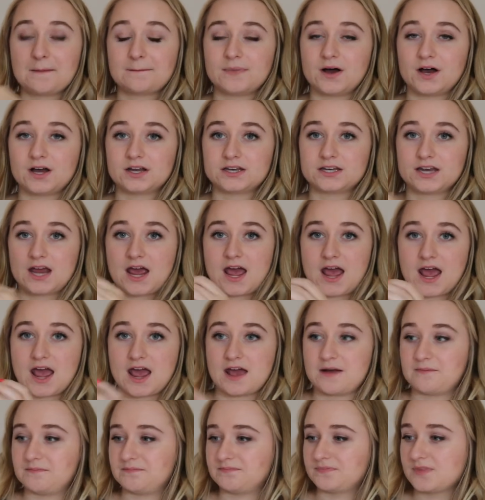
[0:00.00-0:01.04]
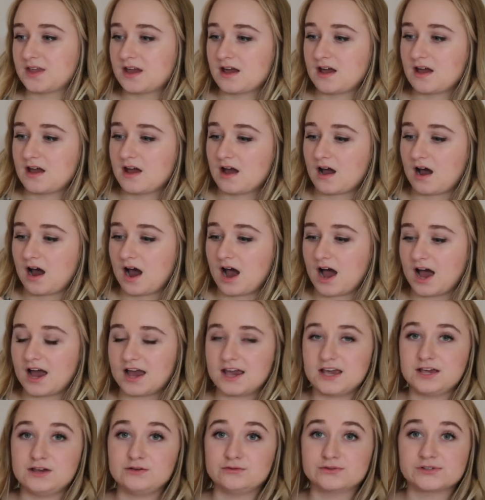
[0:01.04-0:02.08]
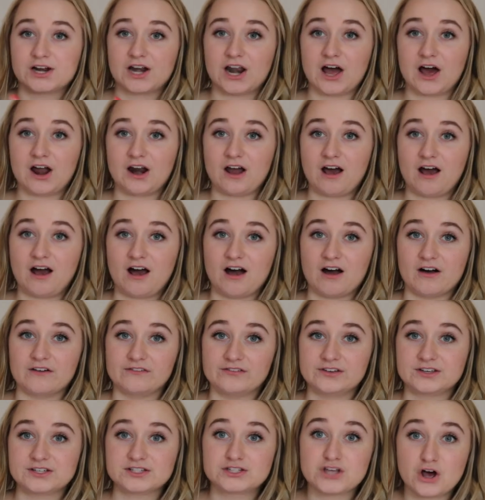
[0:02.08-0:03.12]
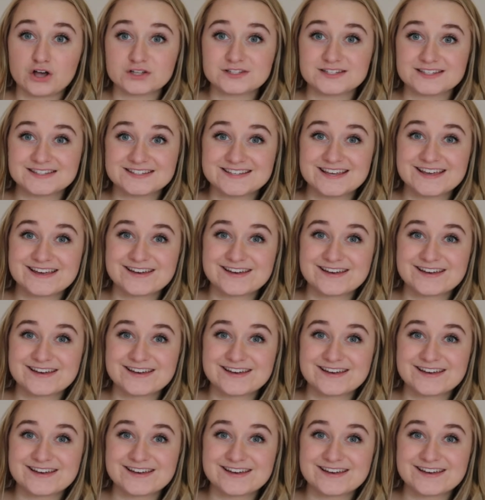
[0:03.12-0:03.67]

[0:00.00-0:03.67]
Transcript: But um, I use a lot of sauces